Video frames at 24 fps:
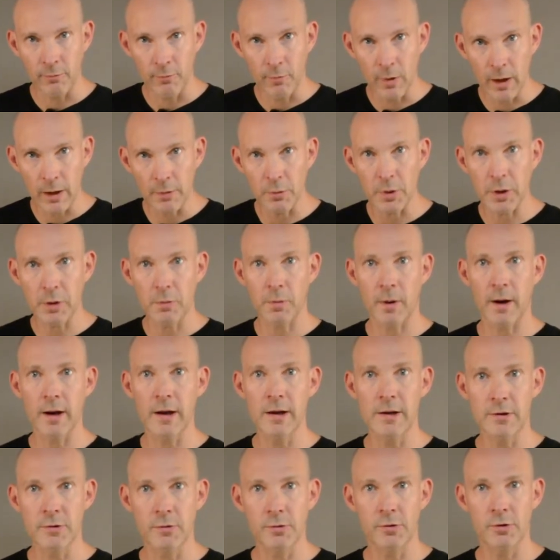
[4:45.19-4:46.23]
will require
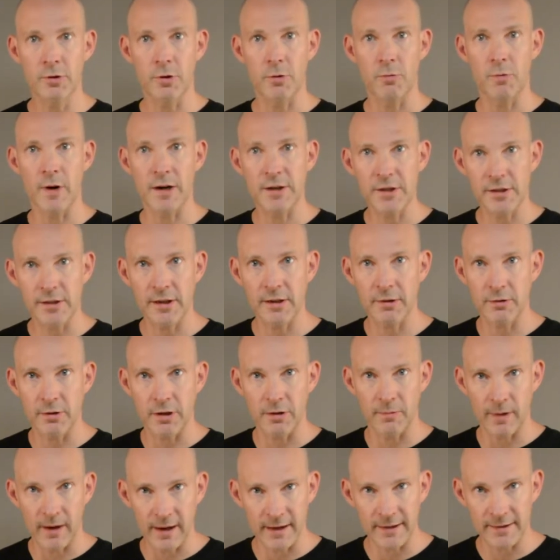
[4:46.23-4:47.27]
you to register your
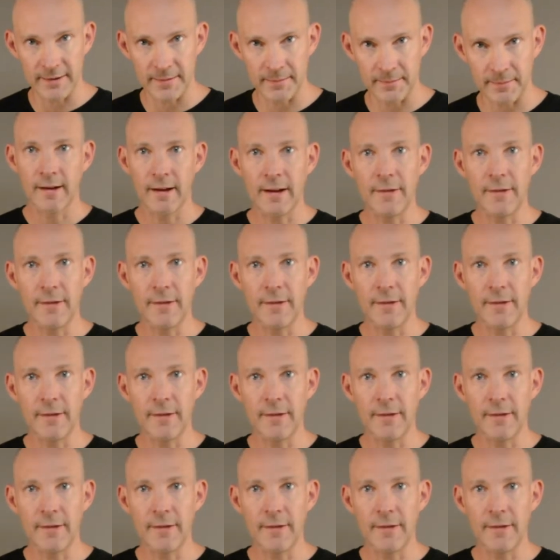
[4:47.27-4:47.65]
device.